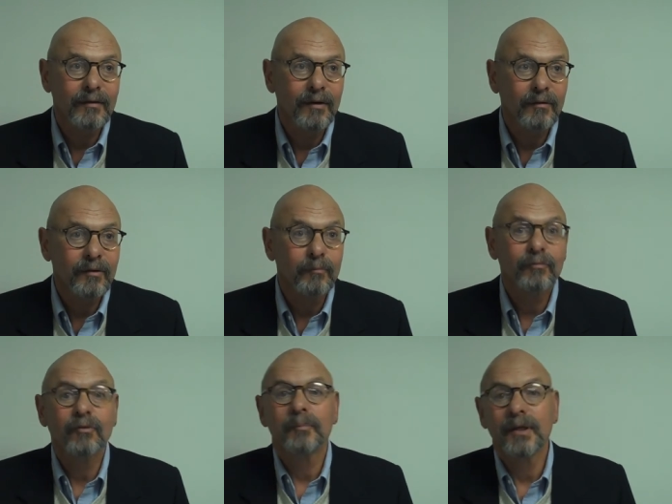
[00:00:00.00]
you know, some
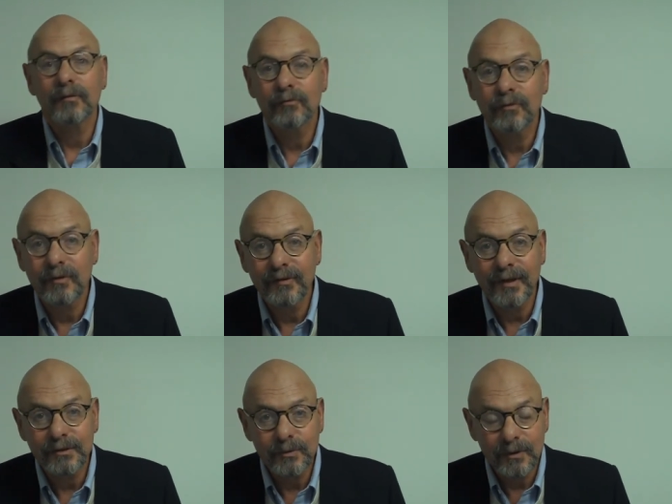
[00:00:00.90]
forbidden fruit
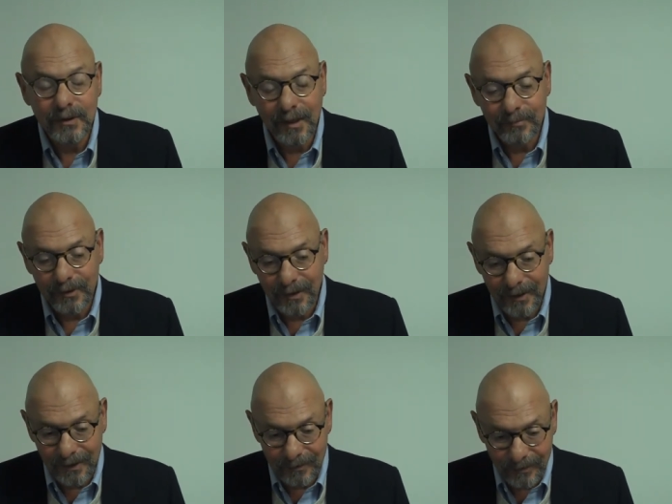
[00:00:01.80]
sexual topic
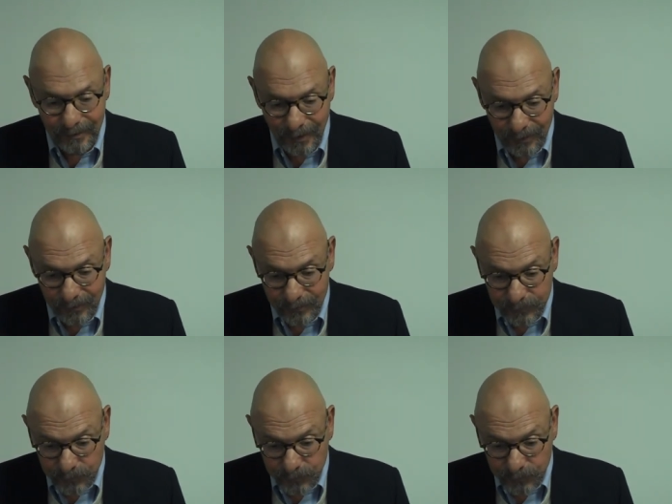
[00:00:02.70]
like anal sex.